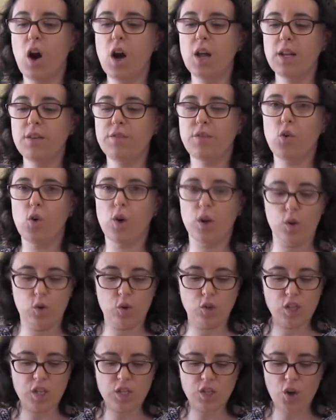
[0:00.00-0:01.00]
olive
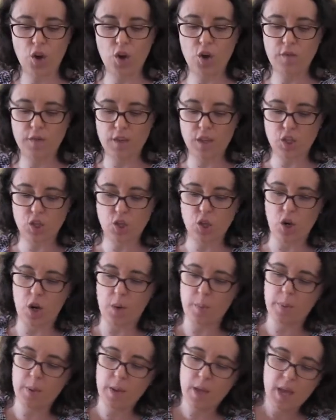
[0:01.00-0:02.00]
oil just over the
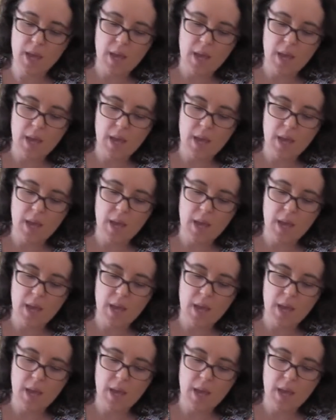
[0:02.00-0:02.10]
top.